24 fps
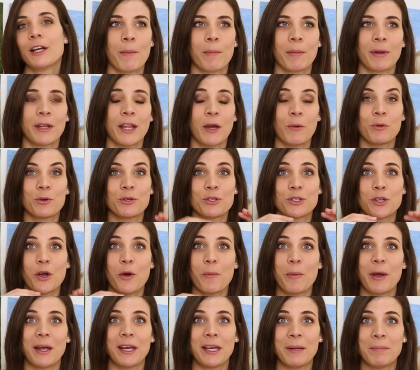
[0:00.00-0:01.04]
But there were so
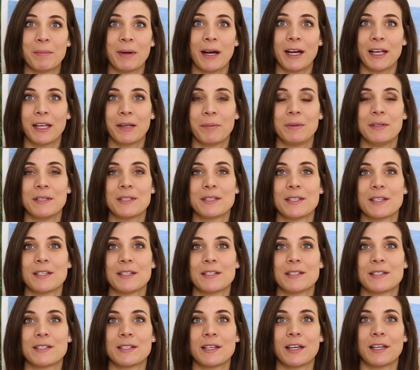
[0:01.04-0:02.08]
many bike
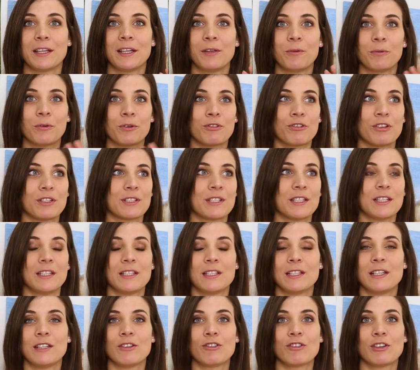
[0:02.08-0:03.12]
pieces and it was just,
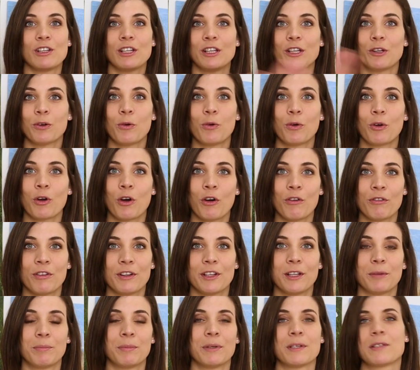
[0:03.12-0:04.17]
it literally all over
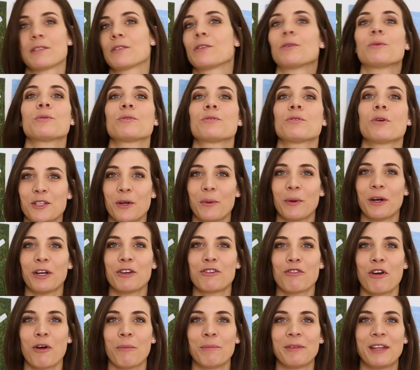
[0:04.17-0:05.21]
the puzzles. So I
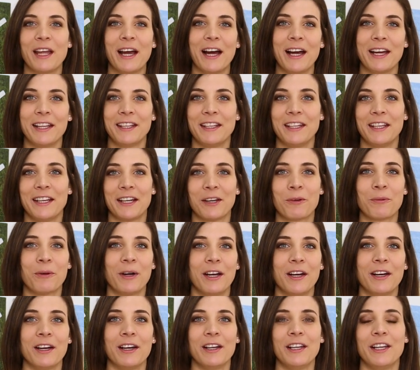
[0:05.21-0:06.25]
dropped the idea
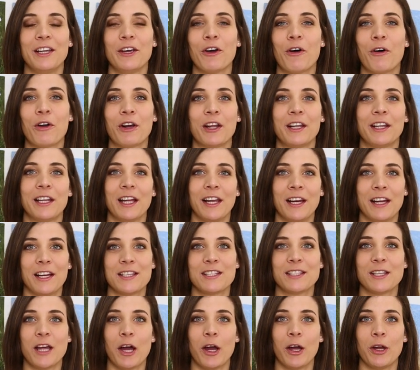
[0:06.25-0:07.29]
quite early on, and then I
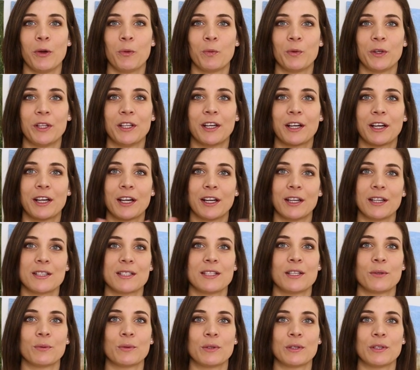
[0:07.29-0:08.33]
started with the colours
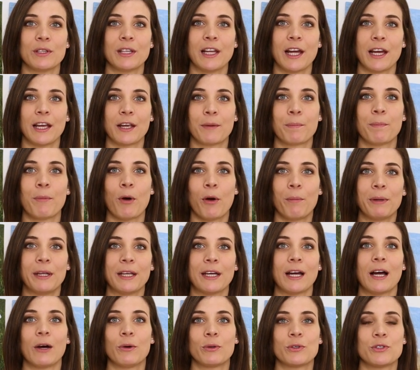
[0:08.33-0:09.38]
that were like
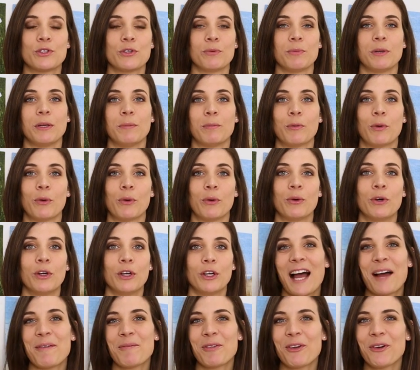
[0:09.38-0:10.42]
popping out to me more.
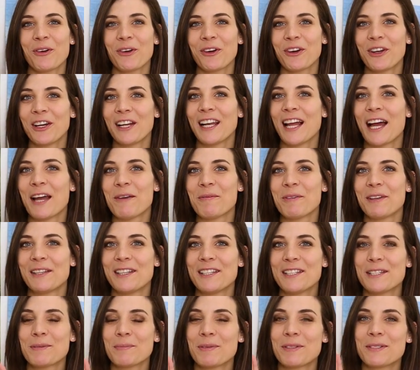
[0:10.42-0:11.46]
I'm not gonna lie, but
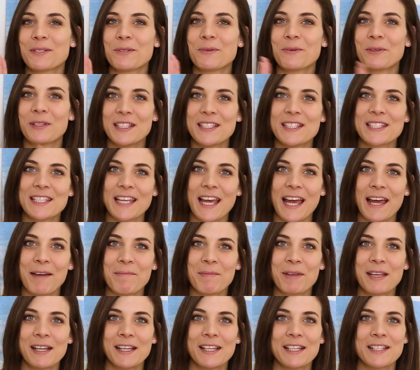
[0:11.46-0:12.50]
this puzzle did scare
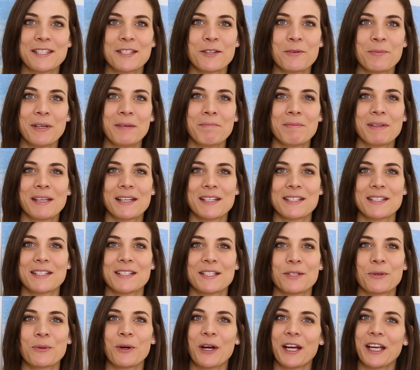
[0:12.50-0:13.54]
me a little bit because
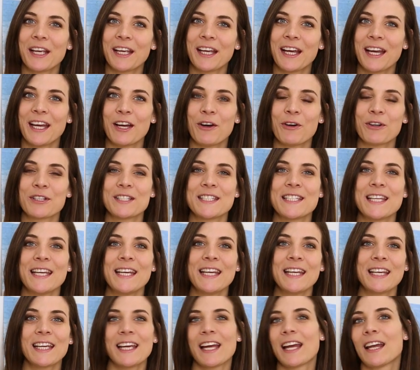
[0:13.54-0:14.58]
it's quite
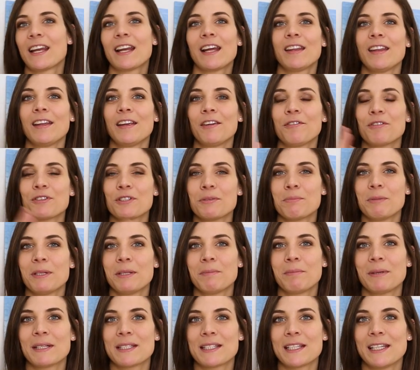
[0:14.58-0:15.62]
chaotic, and I think for
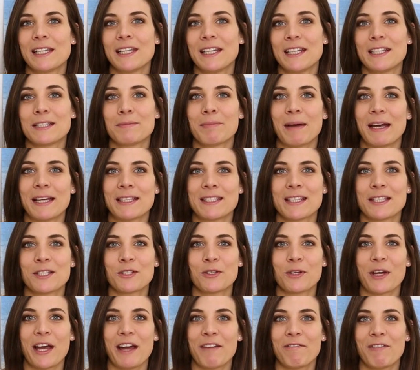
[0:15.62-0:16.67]
speed puzzling it's better
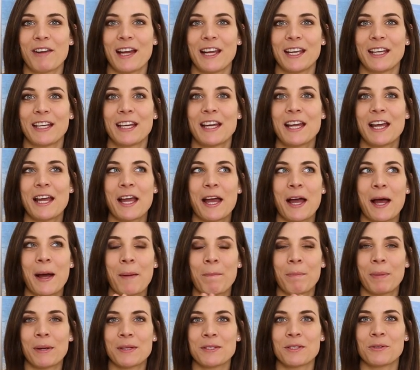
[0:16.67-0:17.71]
to have like a
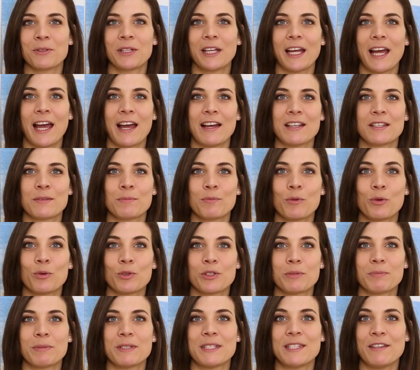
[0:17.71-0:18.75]
puzzle that has more
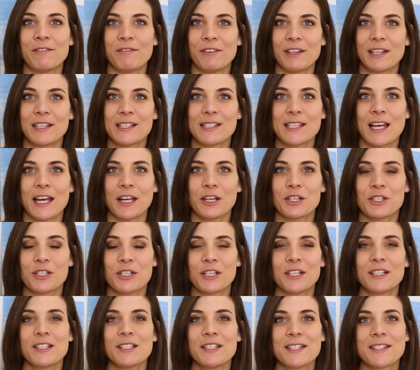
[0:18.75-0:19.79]
specific
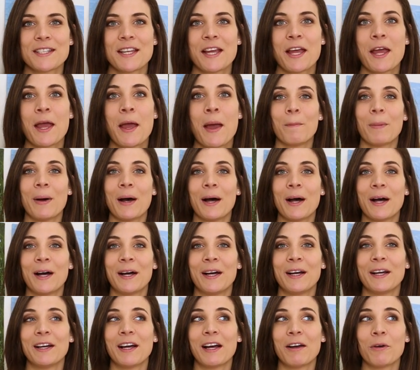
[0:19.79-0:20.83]
sections.
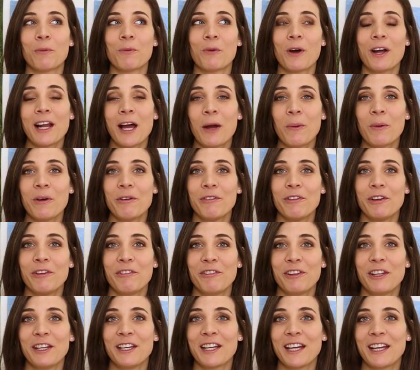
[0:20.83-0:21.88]
But 1 hour
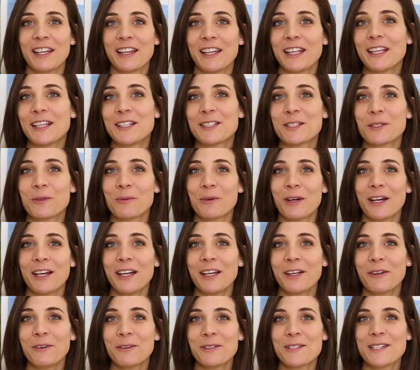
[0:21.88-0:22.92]
15 I think is
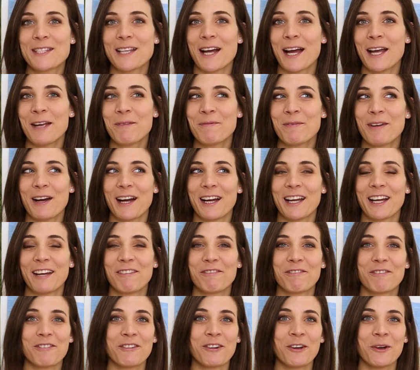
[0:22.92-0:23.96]
quite a good time. I
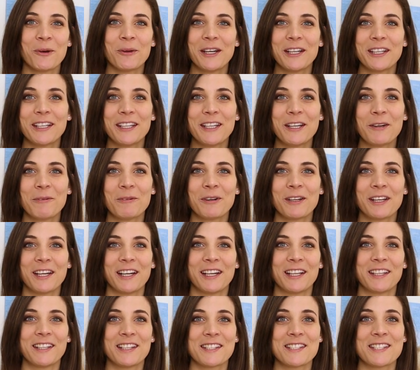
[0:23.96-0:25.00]
have no idea what
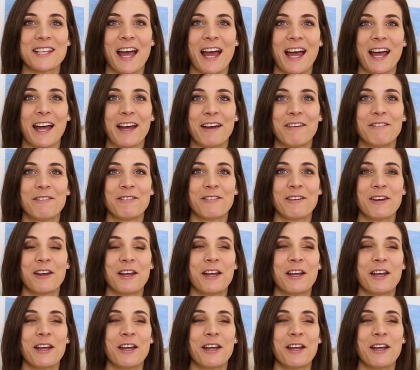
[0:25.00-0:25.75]
others have.